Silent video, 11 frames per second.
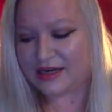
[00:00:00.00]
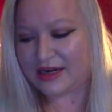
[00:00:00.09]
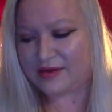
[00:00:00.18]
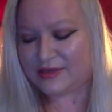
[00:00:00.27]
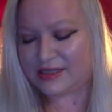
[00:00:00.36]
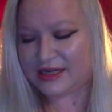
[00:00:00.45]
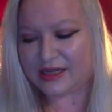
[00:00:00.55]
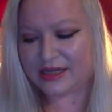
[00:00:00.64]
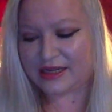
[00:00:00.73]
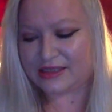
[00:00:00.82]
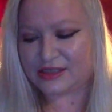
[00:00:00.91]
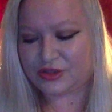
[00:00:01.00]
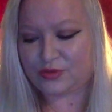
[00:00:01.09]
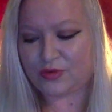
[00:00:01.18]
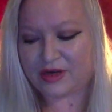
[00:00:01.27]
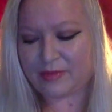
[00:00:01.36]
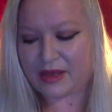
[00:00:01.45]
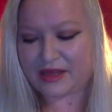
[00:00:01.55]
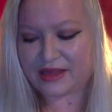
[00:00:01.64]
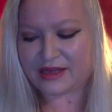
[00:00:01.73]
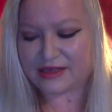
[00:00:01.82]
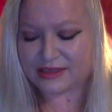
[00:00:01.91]
and I was digging into one of my
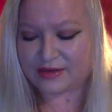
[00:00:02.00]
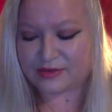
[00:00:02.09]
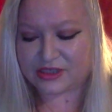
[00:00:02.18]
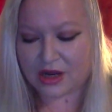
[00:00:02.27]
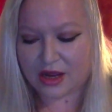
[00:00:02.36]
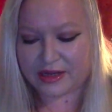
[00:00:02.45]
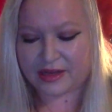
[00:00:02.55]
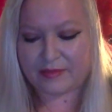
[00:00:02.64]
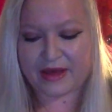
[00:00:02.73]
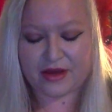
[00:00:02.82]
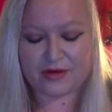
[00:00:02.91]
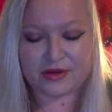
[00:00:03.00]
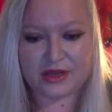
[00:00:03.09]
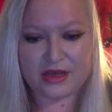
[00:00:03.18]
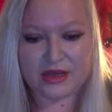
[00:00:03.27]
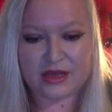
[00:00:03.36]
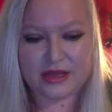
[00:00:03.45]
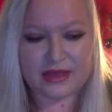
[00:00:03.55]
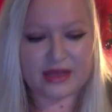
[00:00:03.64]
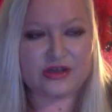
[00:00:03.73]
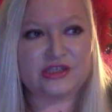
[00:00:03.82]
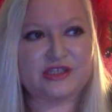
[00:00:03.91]
things, and it was talking about the
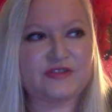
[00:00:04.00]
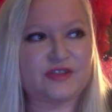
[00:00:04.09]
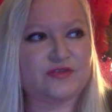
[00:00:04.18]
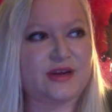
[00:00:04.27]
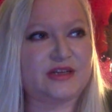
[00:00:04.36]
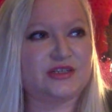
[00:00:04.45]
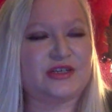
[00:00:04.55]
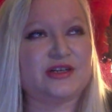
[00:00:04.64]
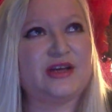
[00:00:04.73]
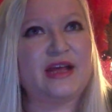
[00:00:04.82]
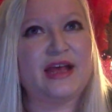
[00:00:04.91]
energy of surrender.